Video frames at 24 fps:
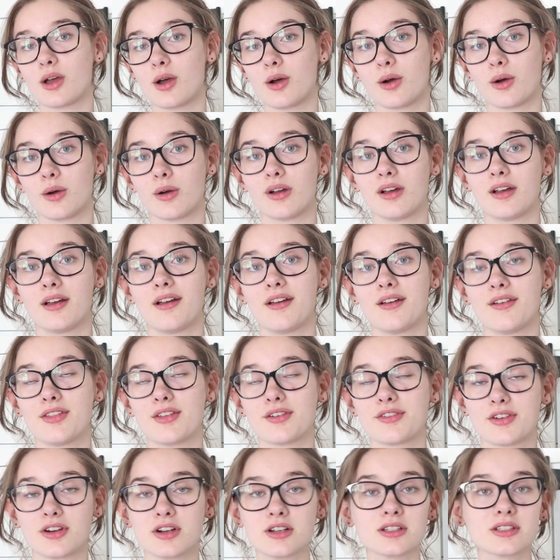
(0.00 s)
So
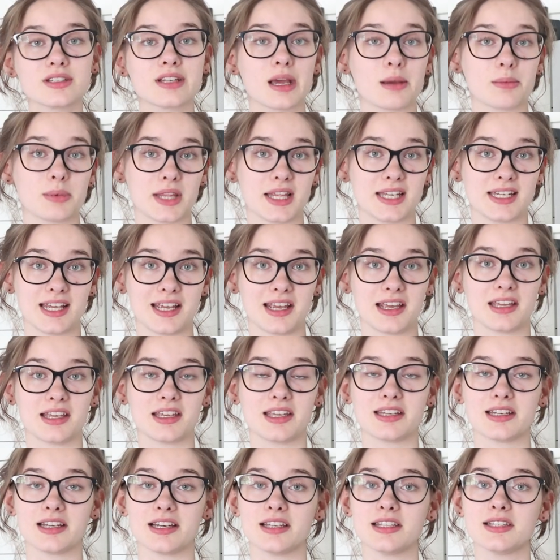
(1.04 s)
the first nap of the day
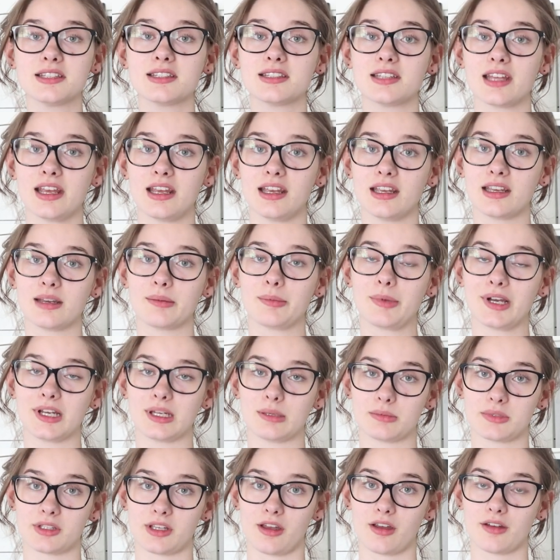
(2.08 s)
he does take by
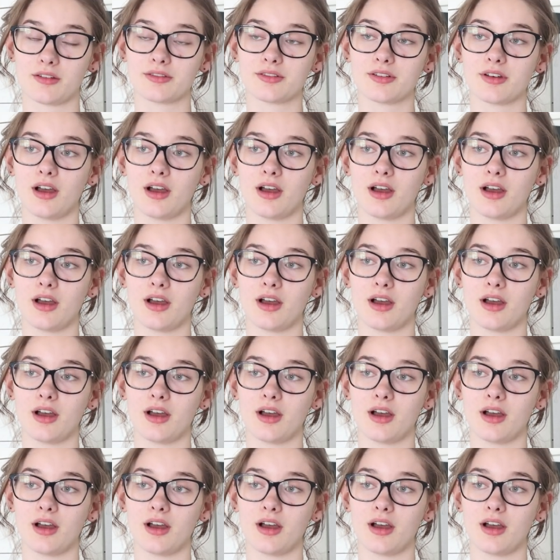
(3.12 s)
himself.